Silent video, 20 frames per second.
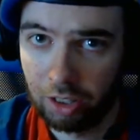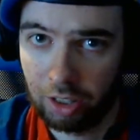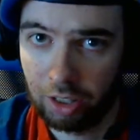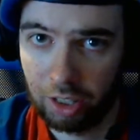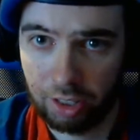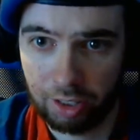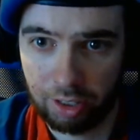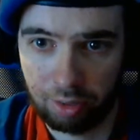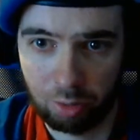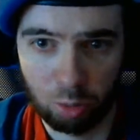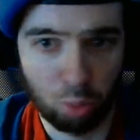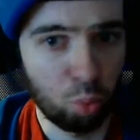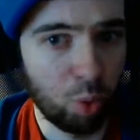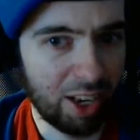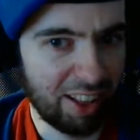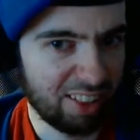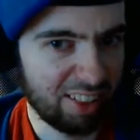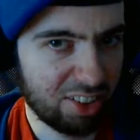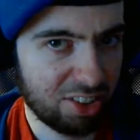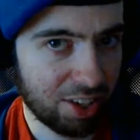
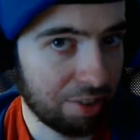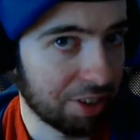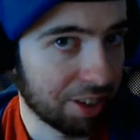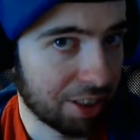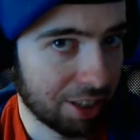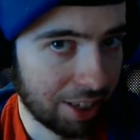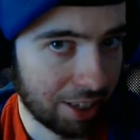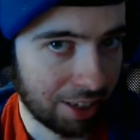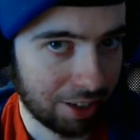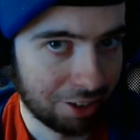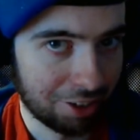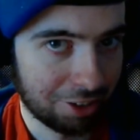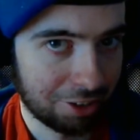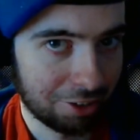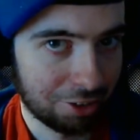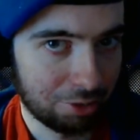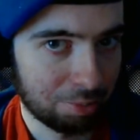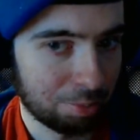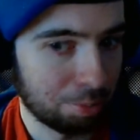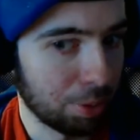wins everything,
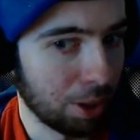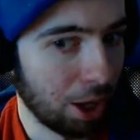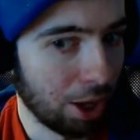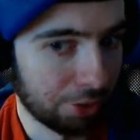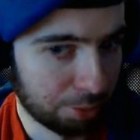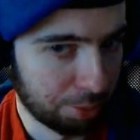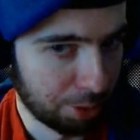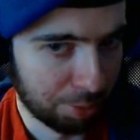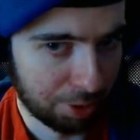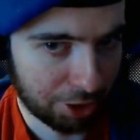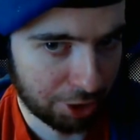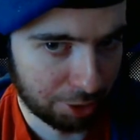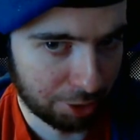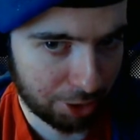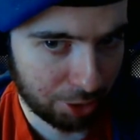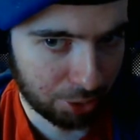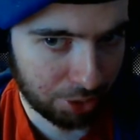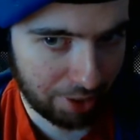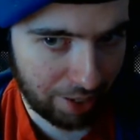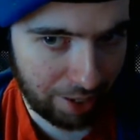other people are going to be doing
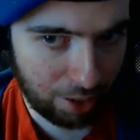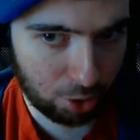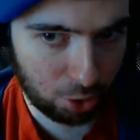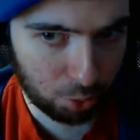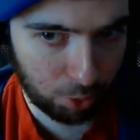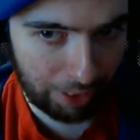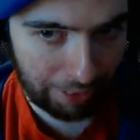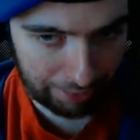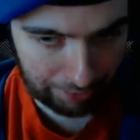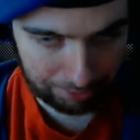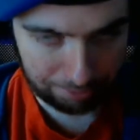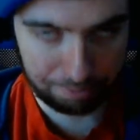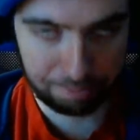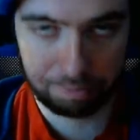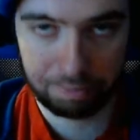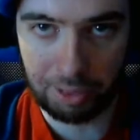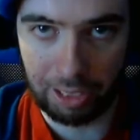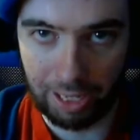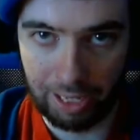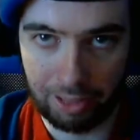that as well,
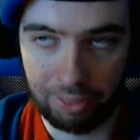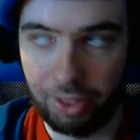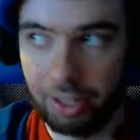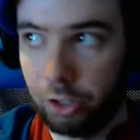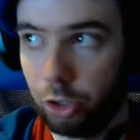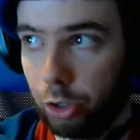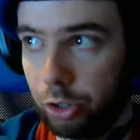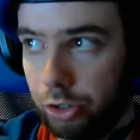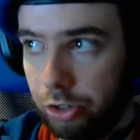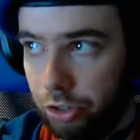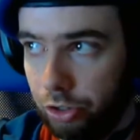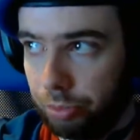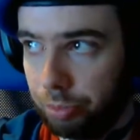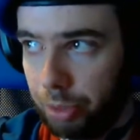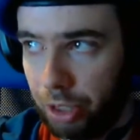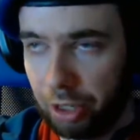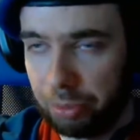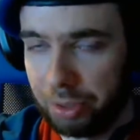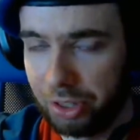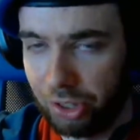and then you're going
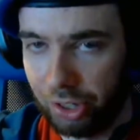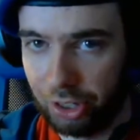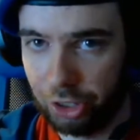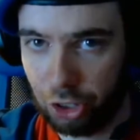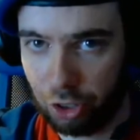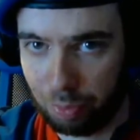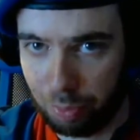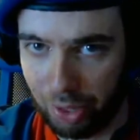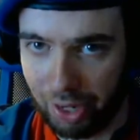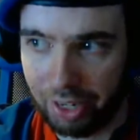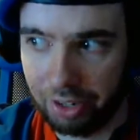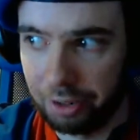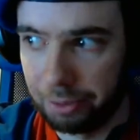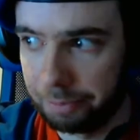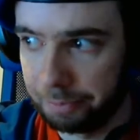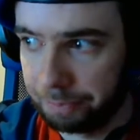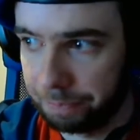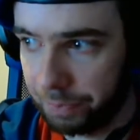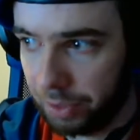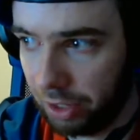to be seeing a spread
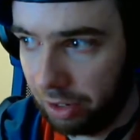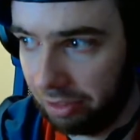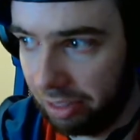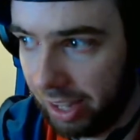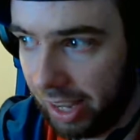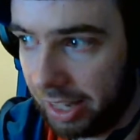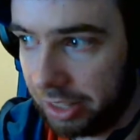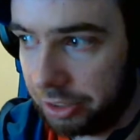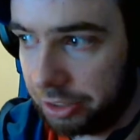of that.